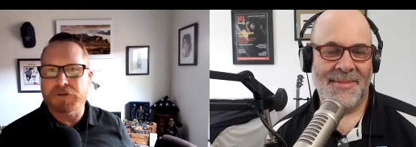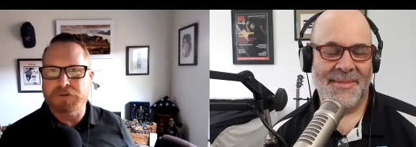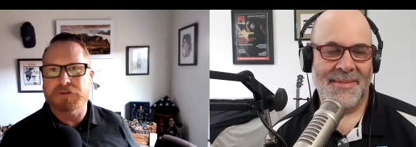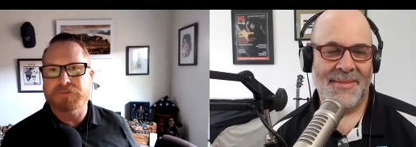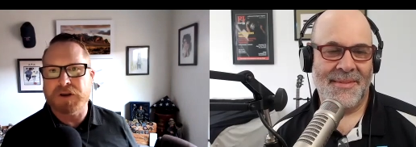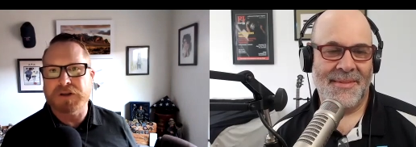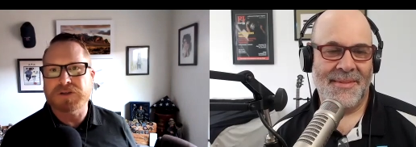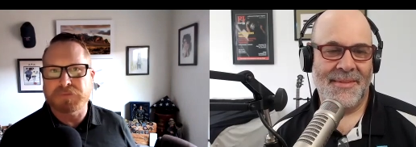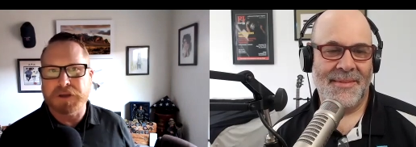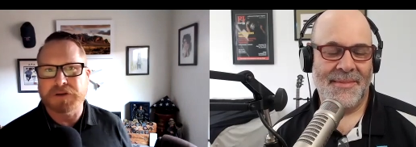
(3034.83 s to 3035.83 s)
Speaker 1: with your friends
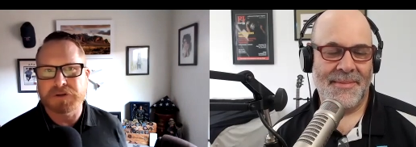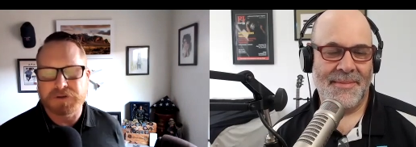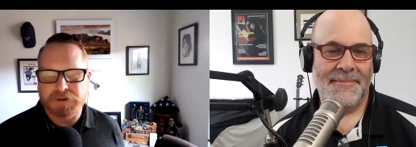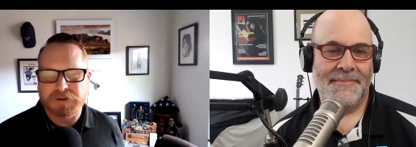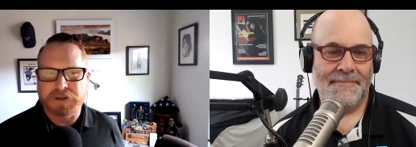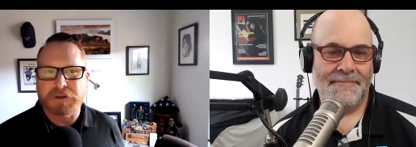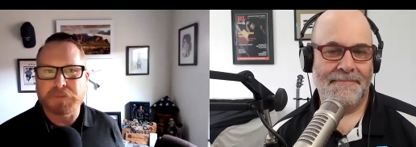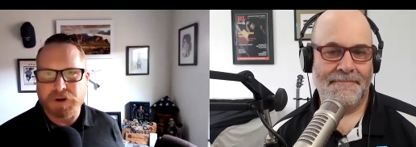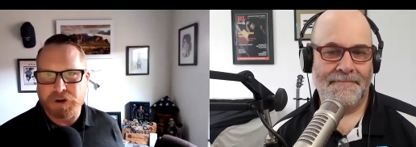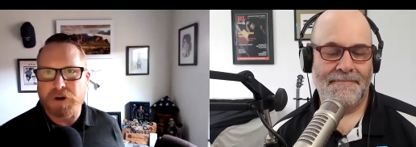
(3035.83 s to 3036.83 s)
to make to let them
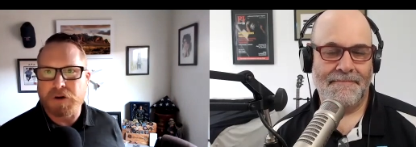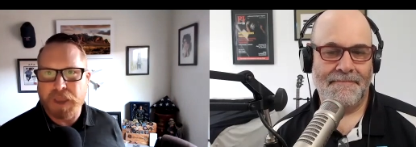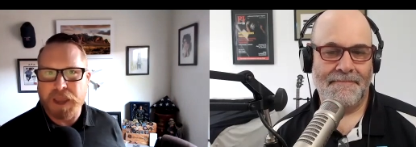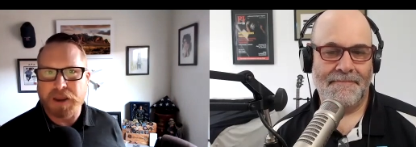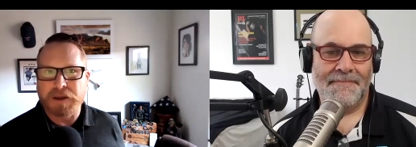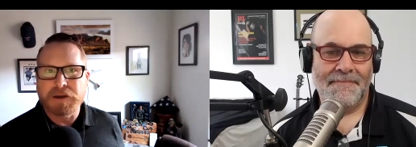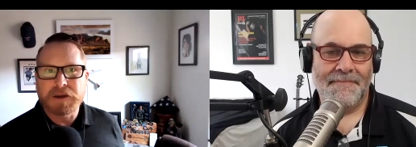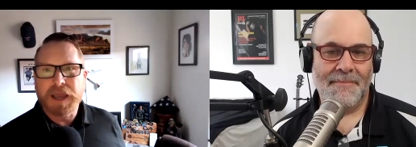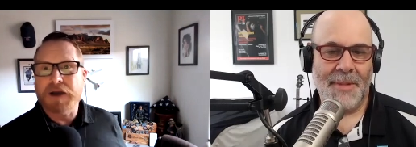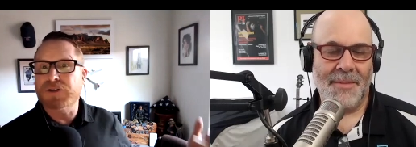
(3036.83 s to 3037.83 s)
know you're okay?
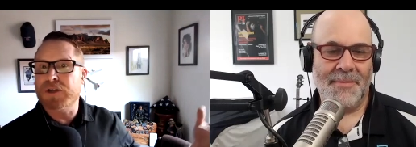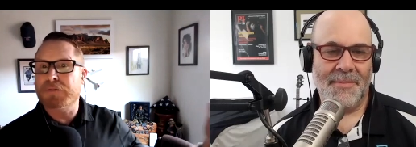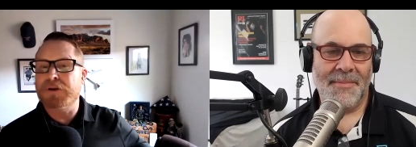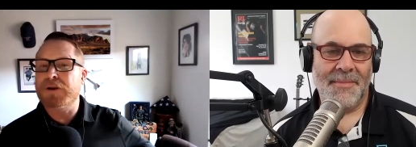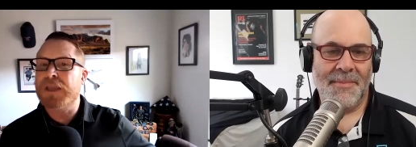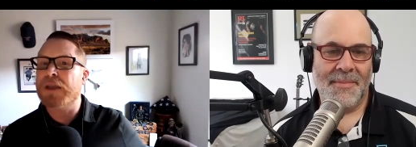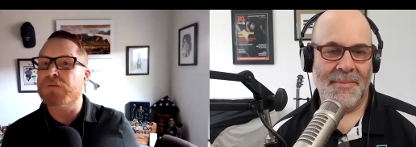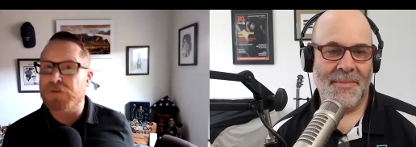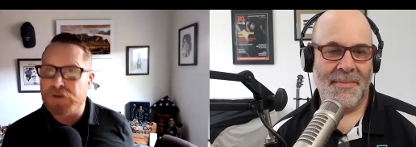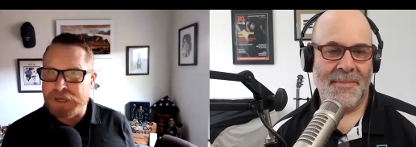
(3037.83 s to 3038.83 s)
How would you communicate
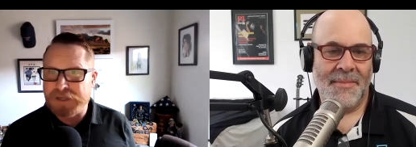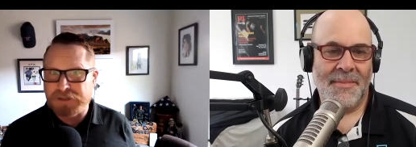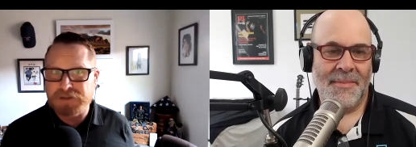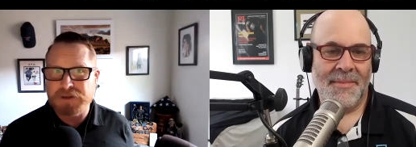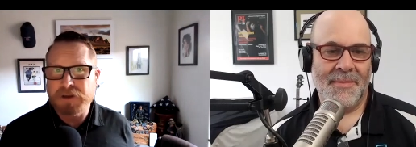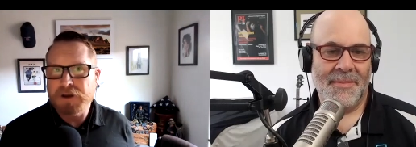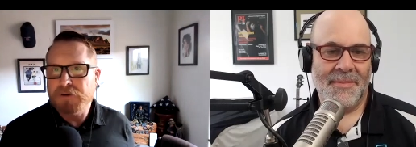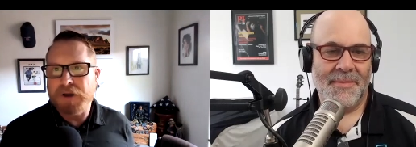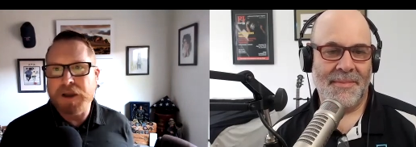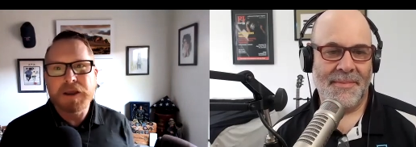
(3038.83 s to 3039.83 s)
with your kids?
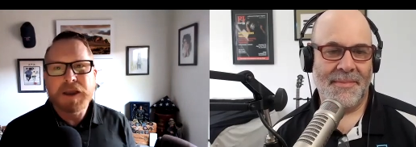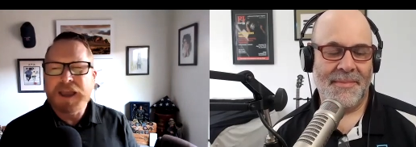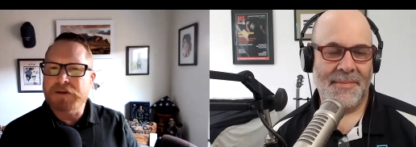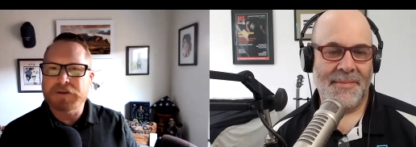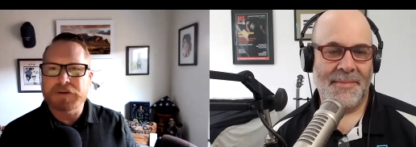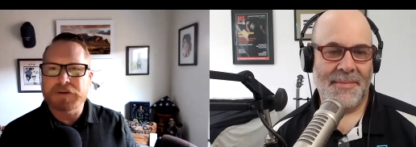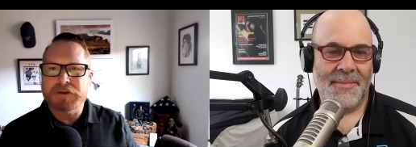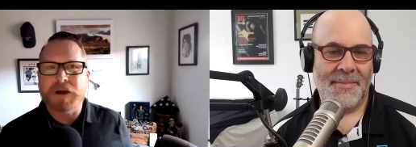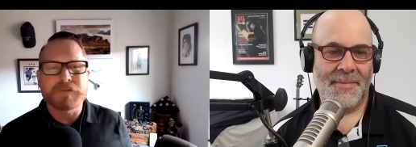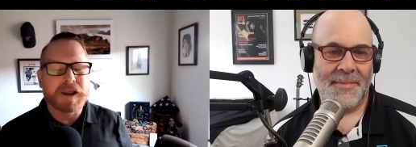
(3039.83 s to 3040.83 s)
Right. You
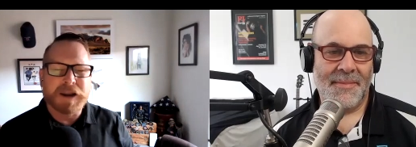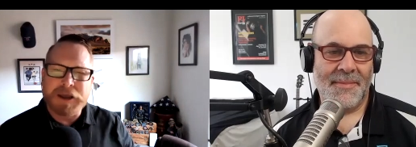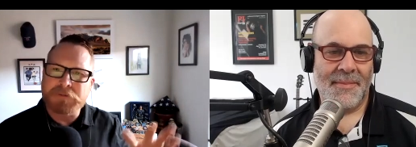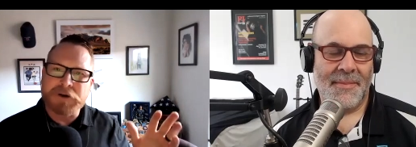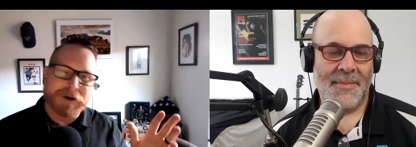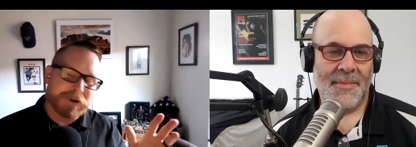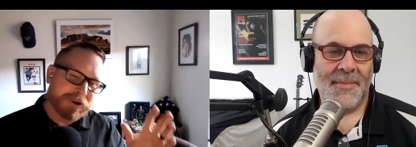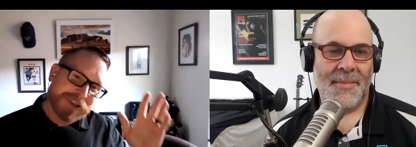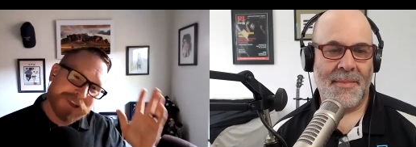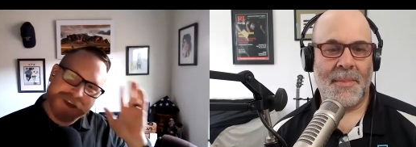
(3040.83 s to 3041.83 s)
know, and I,
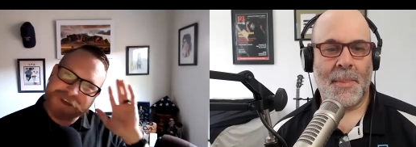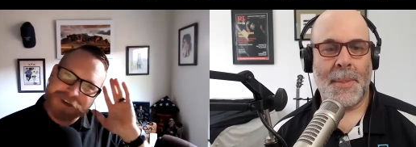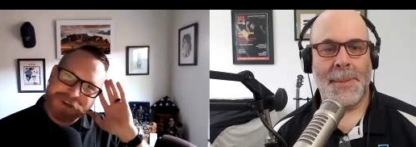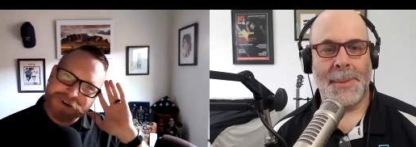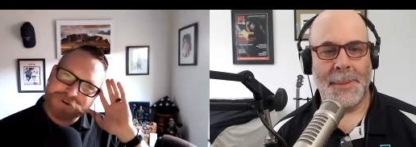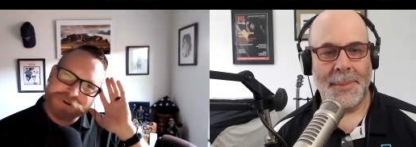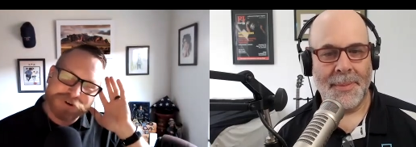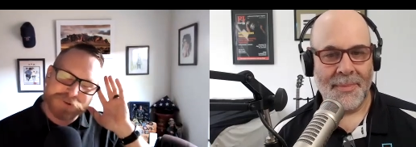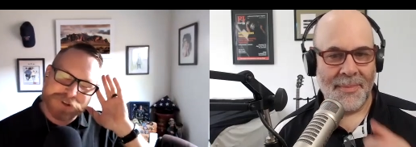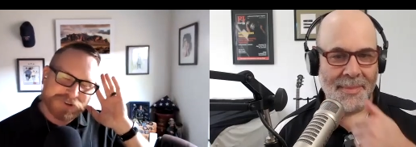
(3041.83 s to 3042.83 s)
I, I can hear
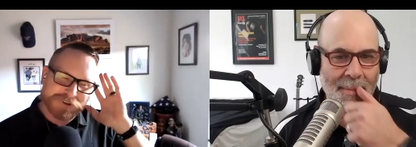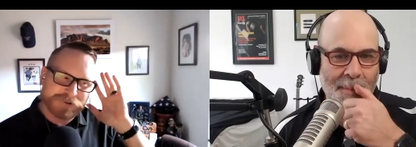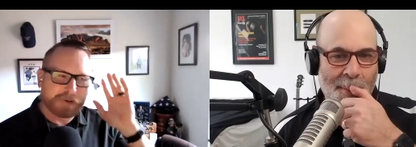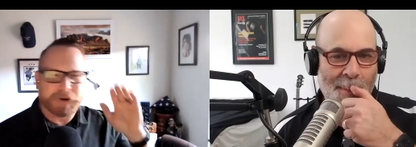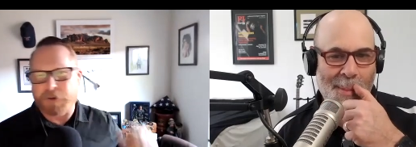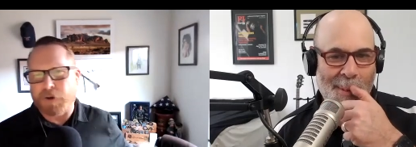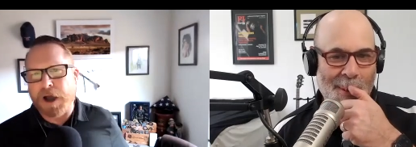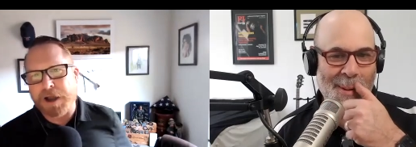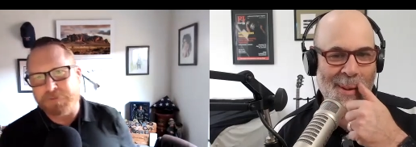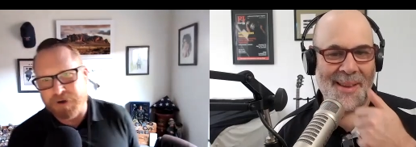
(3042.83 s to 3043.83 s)
your listeners already. Well,
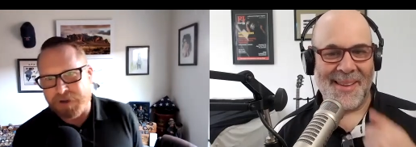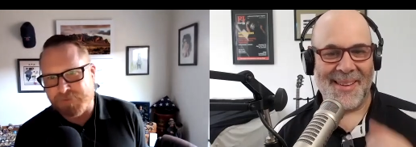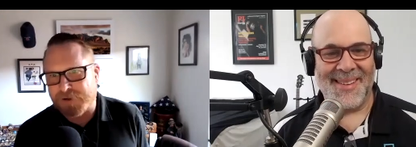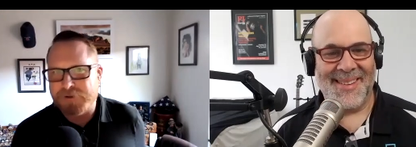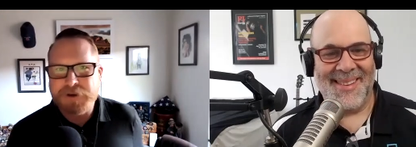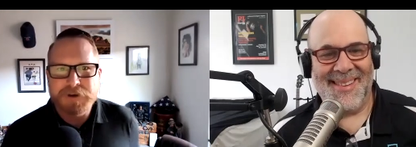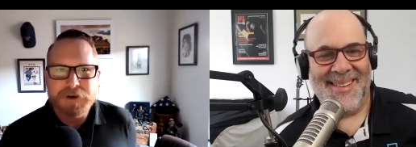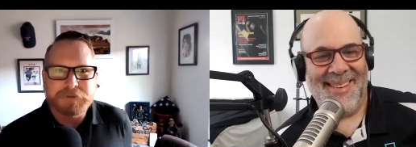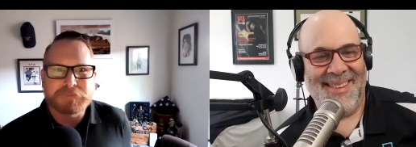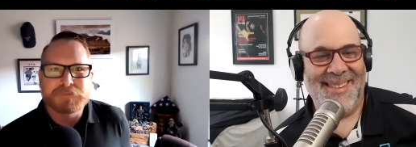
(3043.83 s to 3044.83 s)
I drive a,
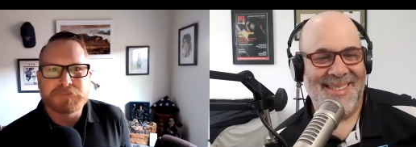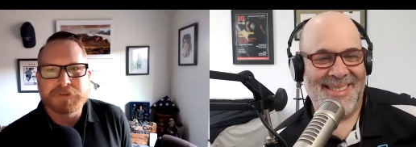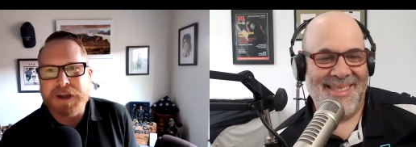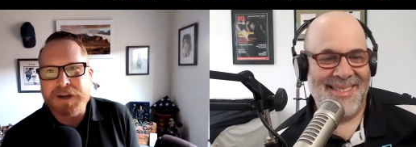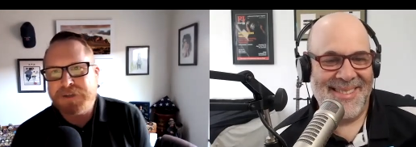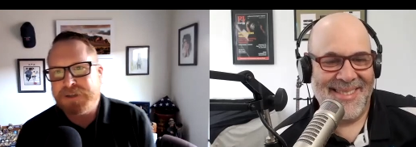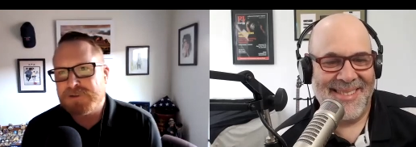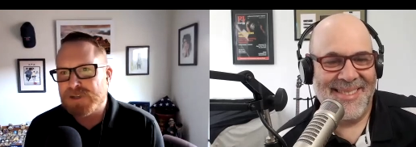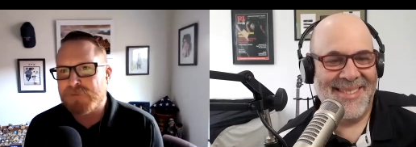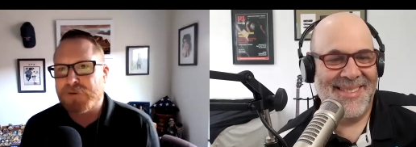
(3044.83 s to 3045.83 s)
a nineteen
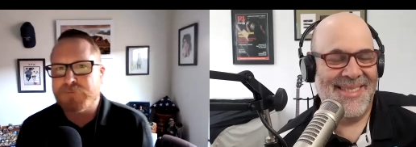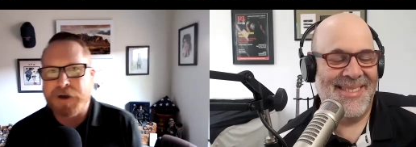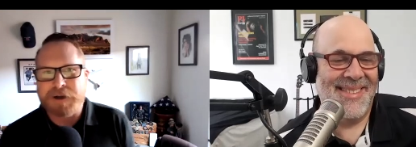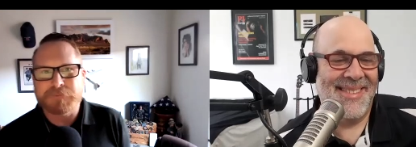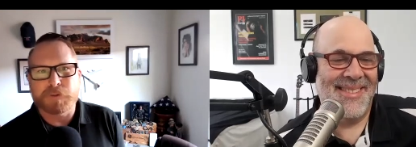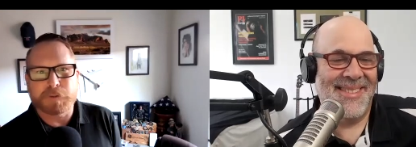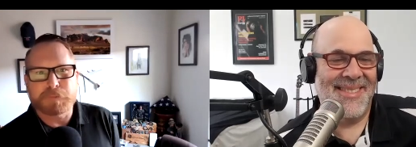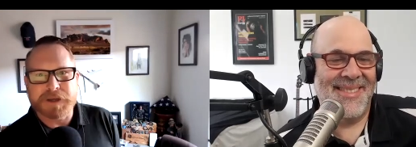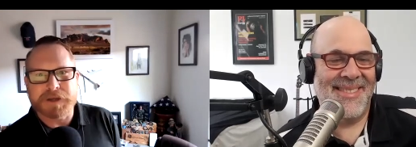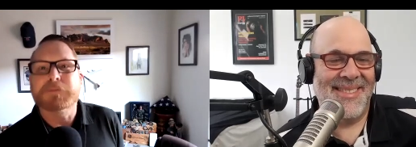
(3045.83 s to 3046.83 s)
seventy-five Ford
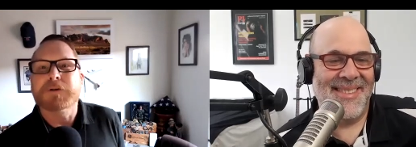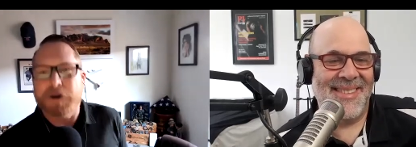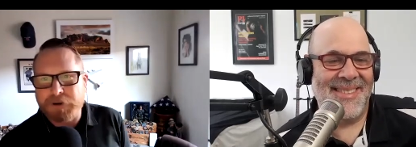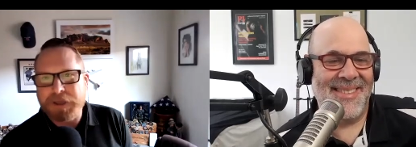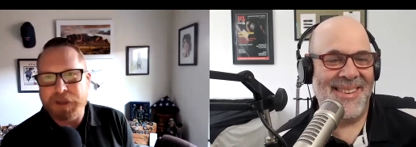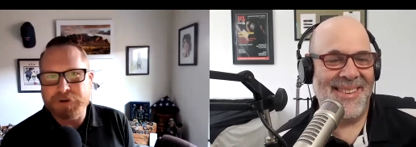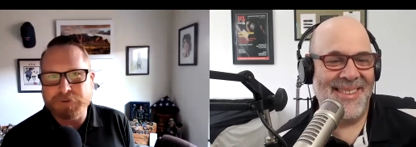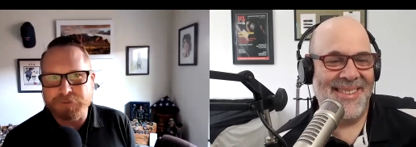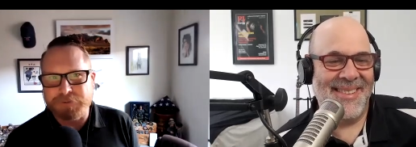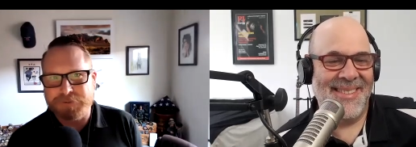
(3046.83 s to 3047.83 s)
pickup. Okay,
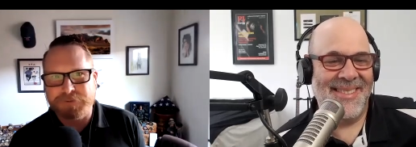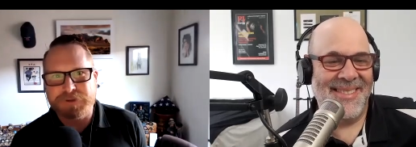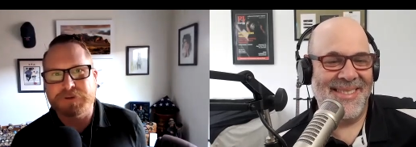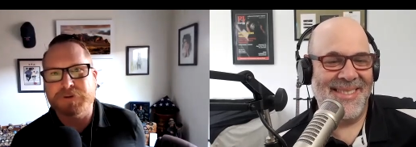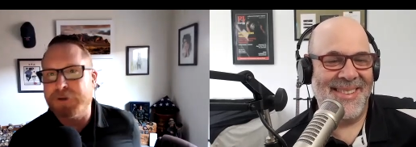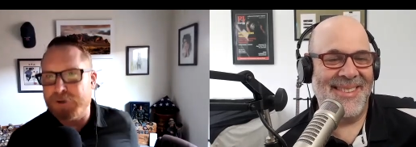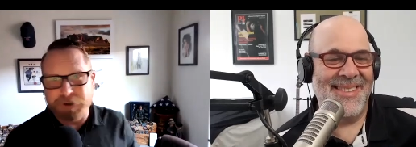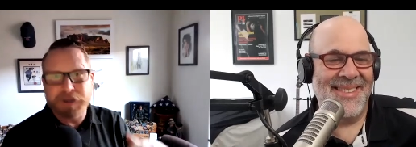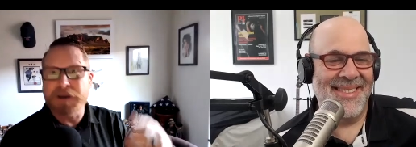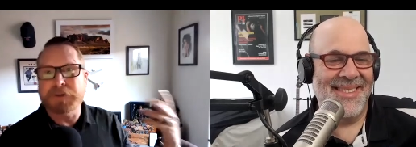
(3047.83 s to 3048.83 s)
cool. Cool story.
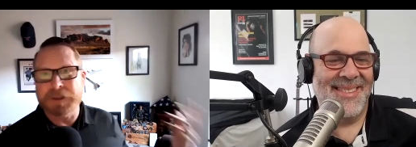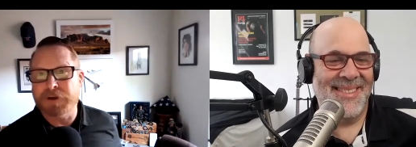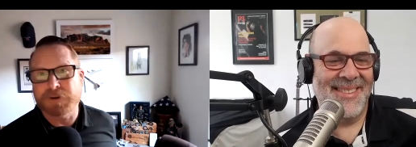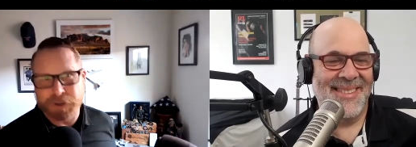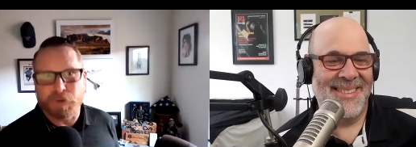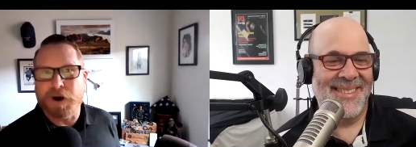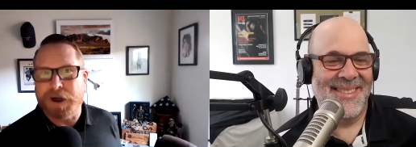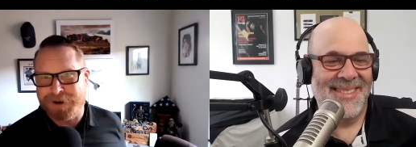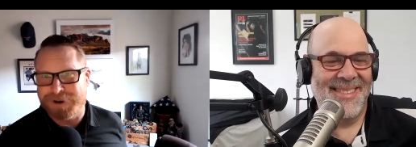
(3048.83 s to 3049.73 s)
You're going to be the only one.